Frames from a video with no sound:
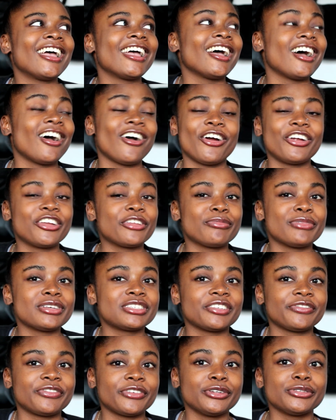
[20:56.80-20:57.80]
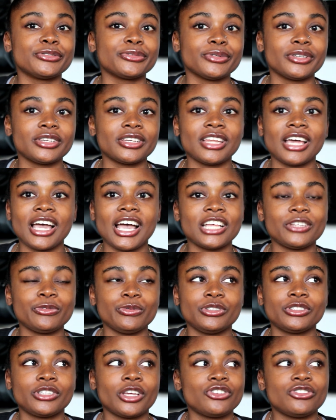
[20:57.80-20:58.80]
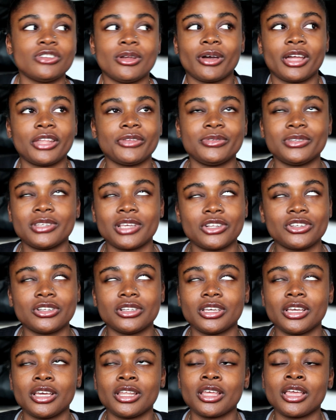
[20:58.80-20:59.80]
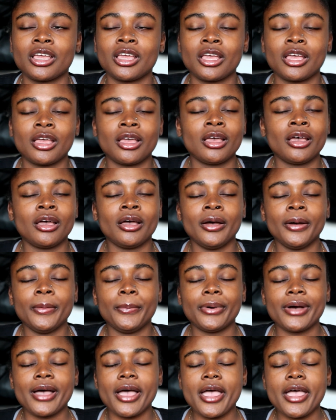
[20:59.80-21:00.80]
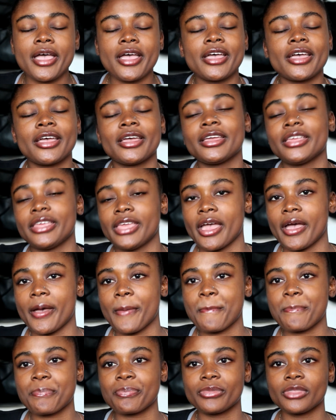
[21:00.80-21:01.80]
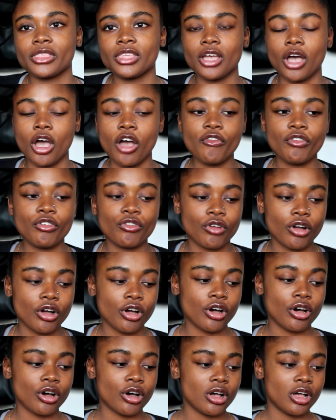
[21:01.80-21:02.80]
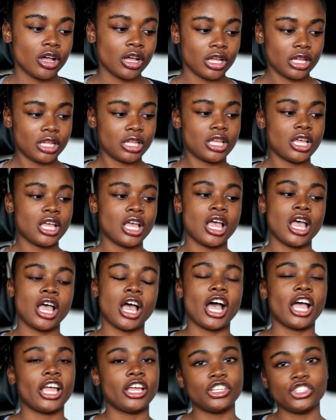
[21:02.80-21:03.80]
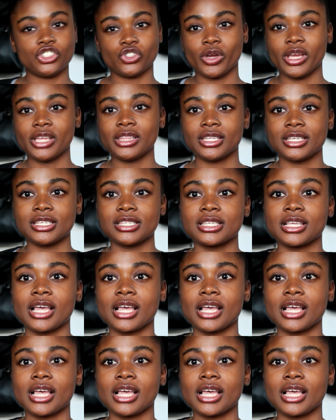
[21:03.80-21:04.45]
I already missed the first one and I had to reschedule. I had to reschedule again. But yeah, overall, I enjoyed this